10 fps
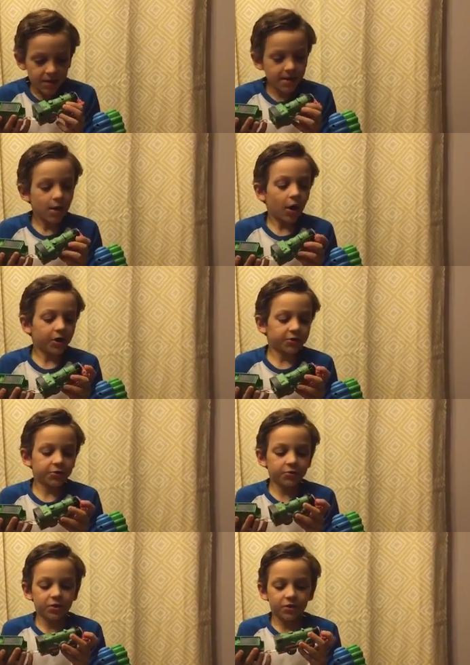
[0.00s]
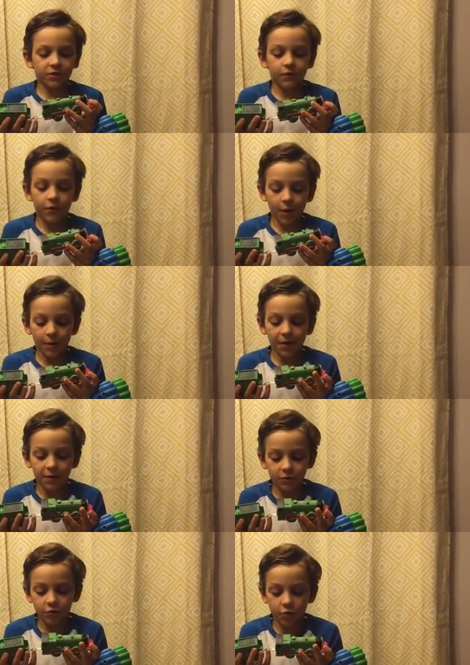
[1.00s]
He also does a very
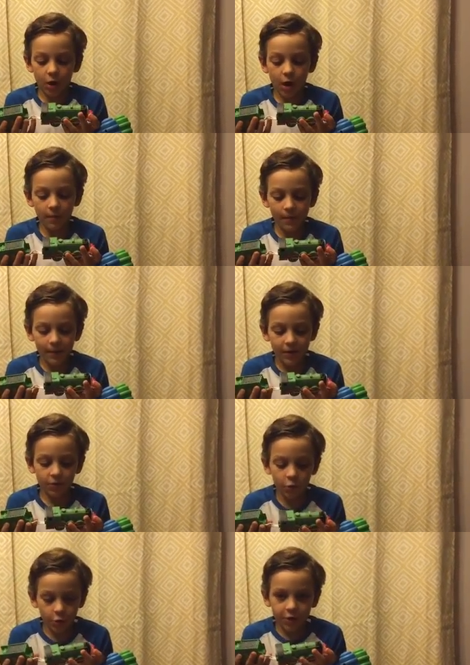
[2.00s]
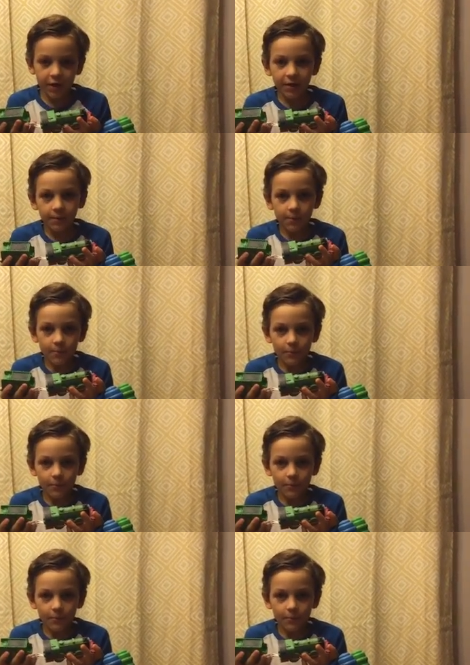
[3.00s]
good job in working,